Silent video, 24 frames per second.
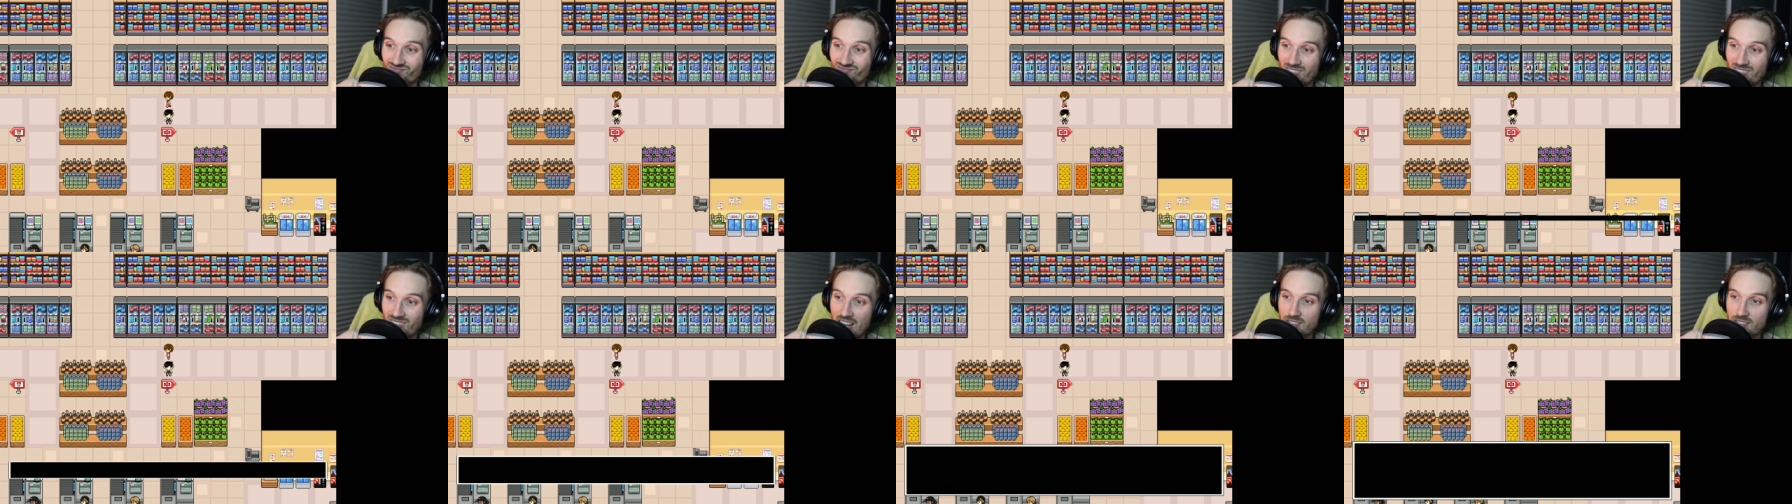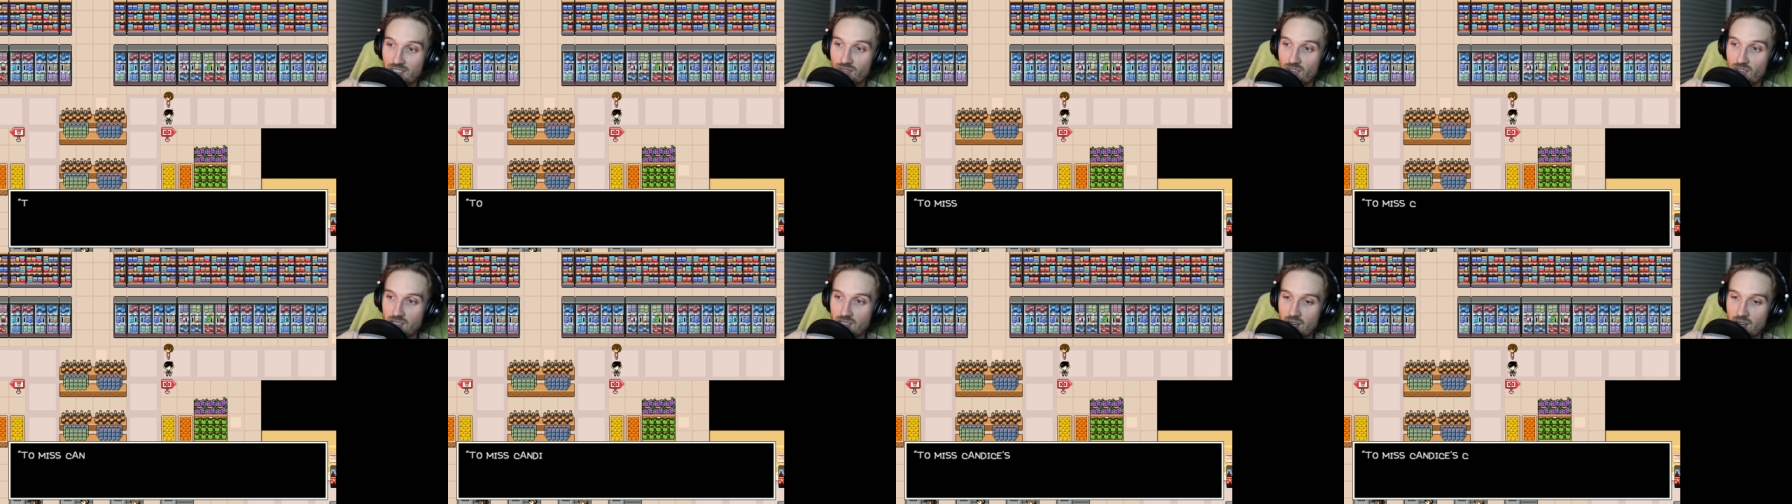That's
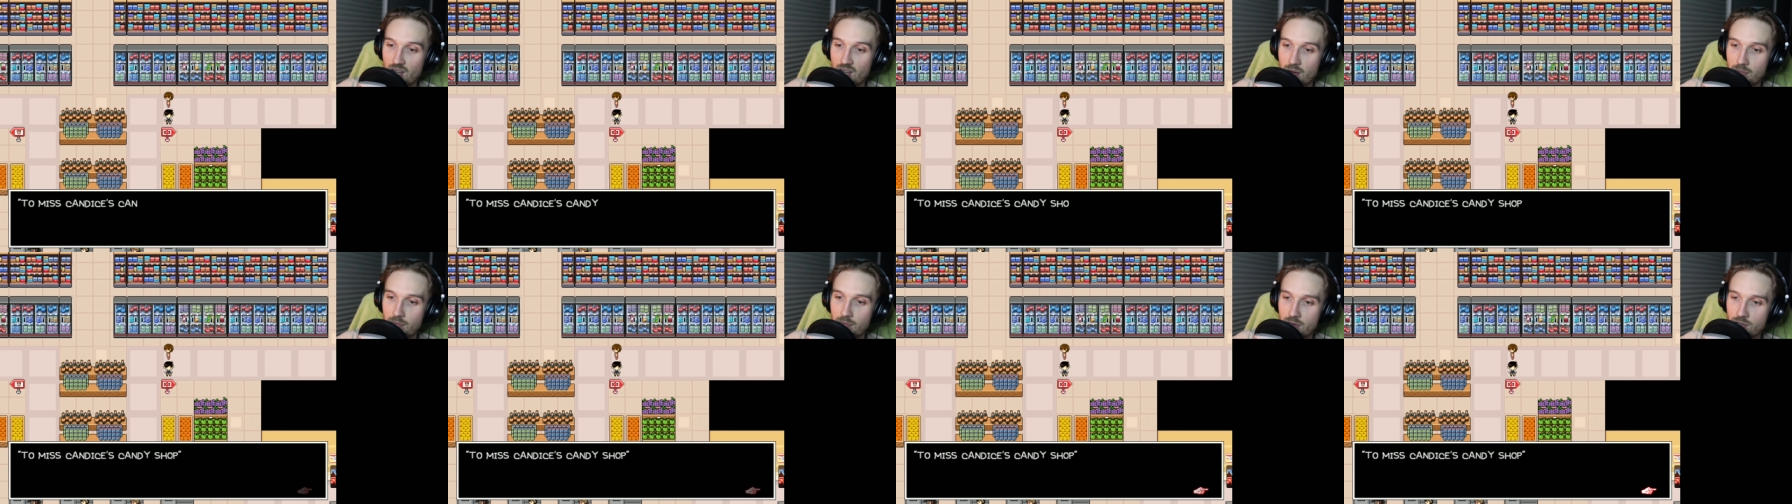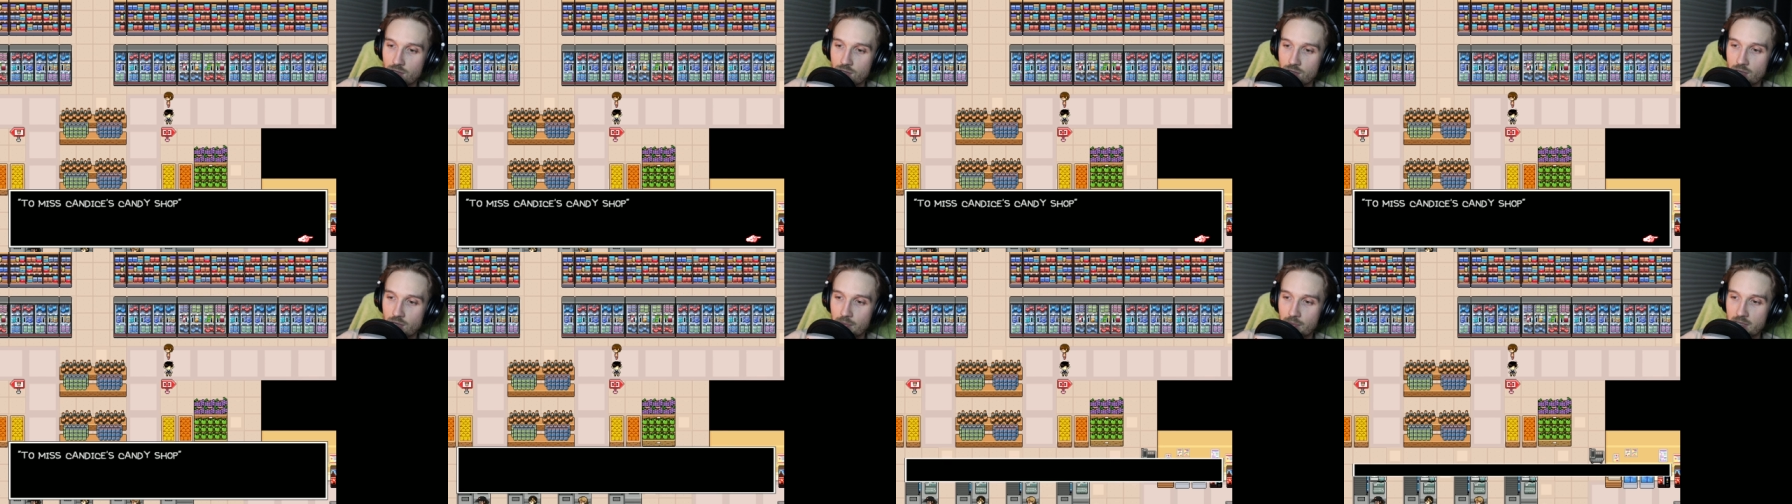fucked
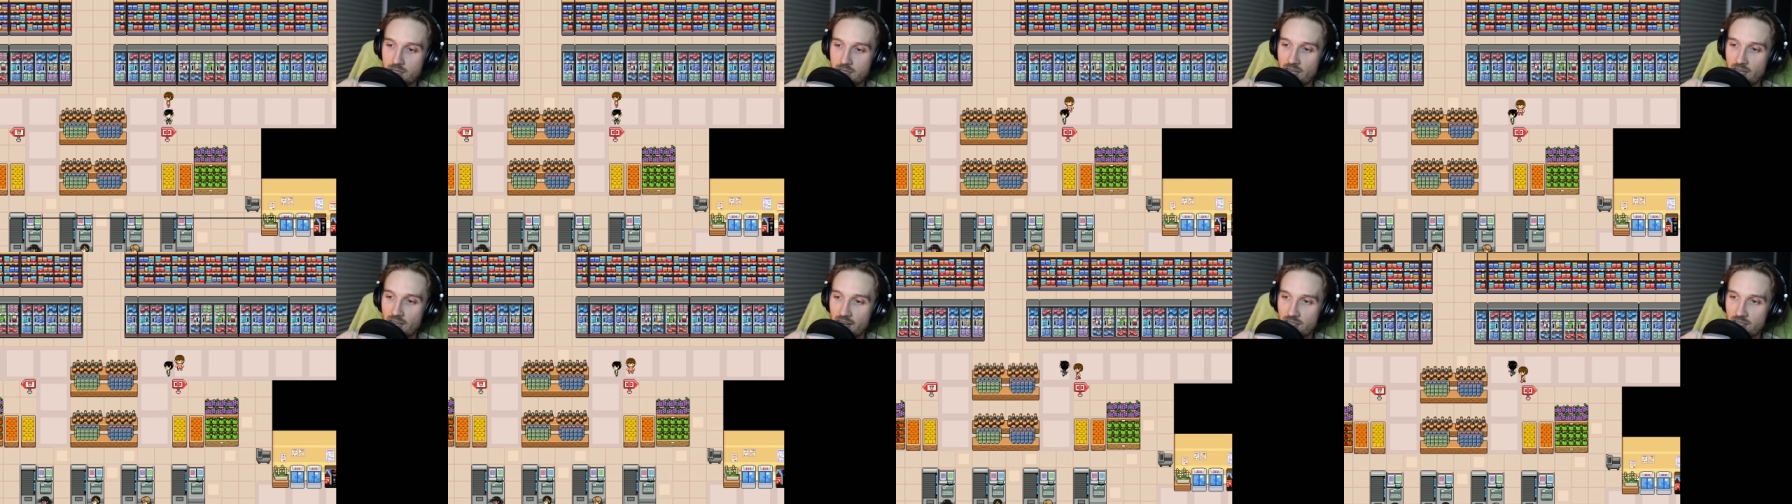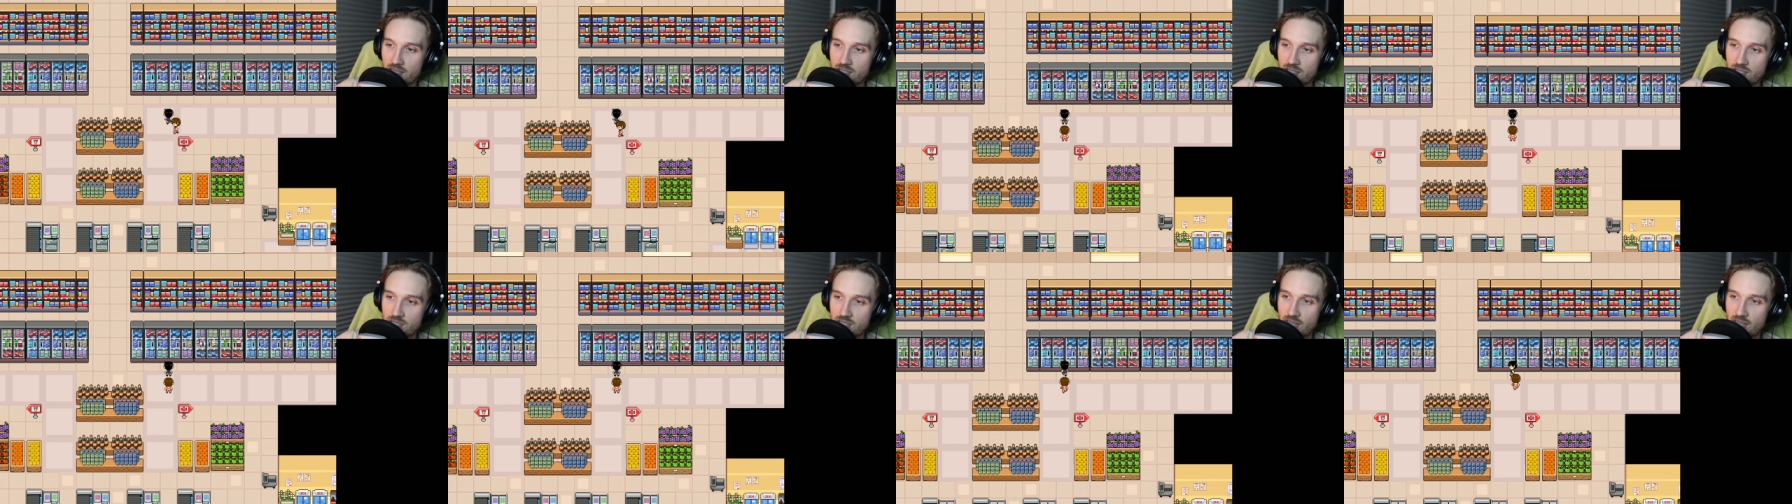up. To Miss
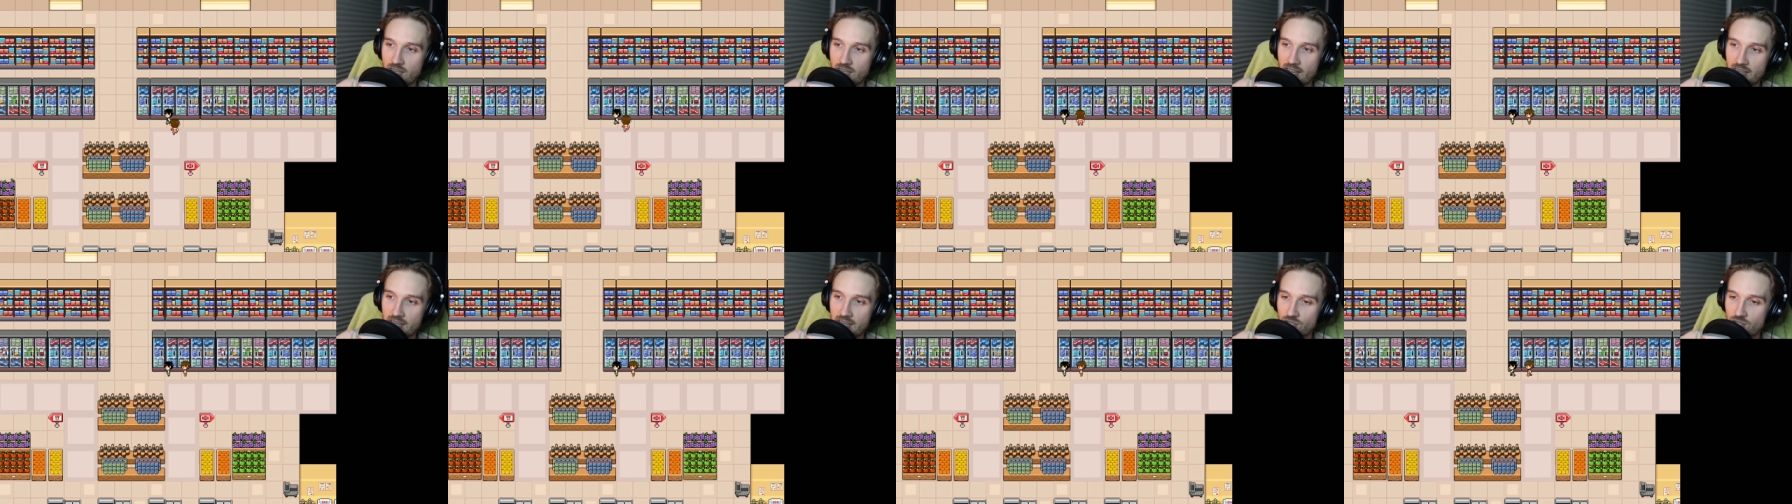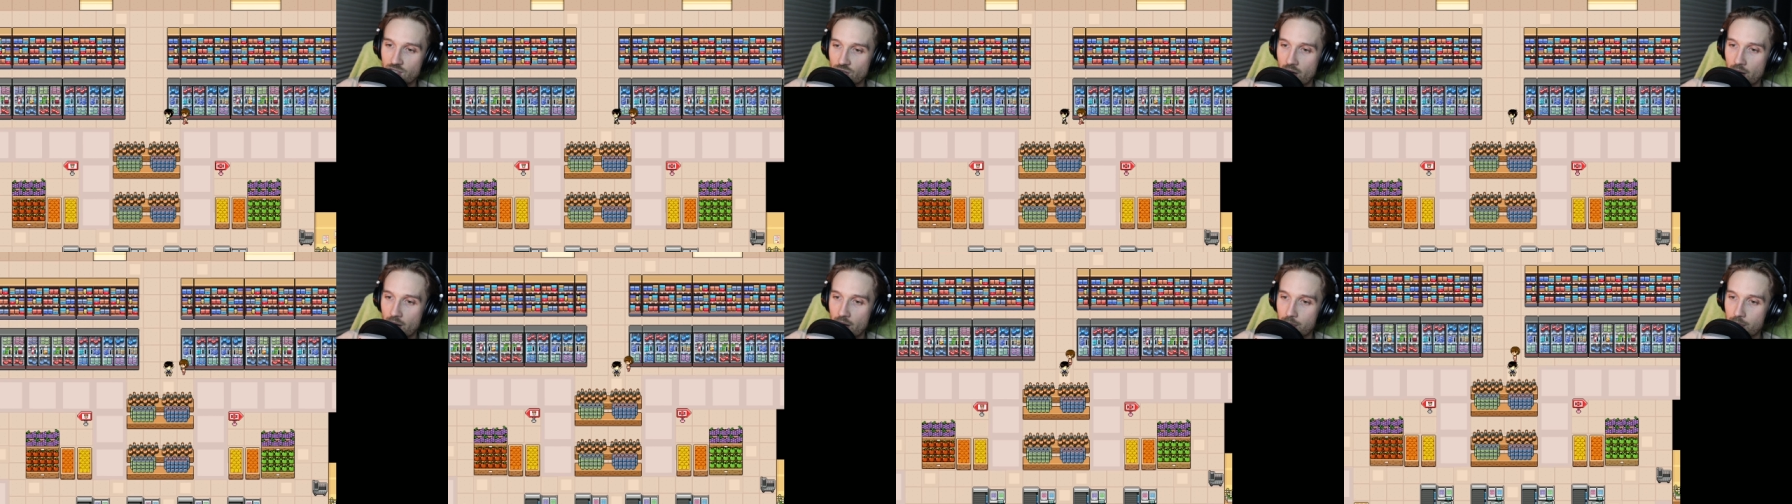Candace's candy
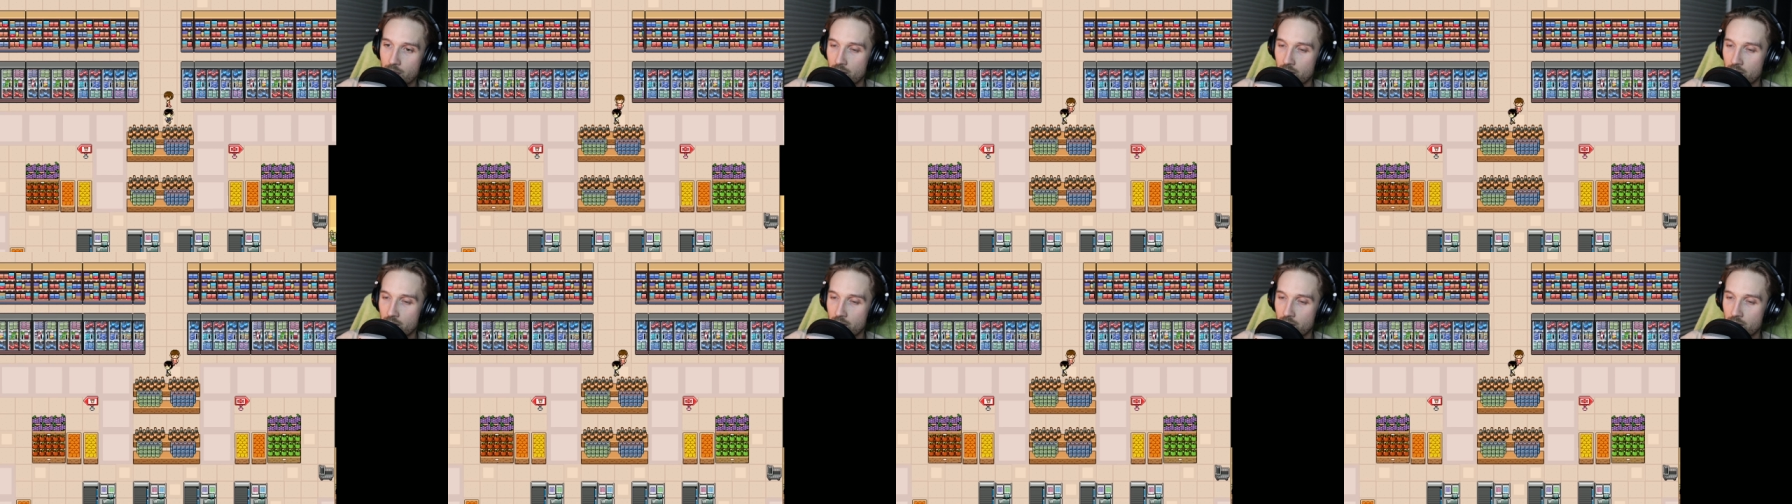shop.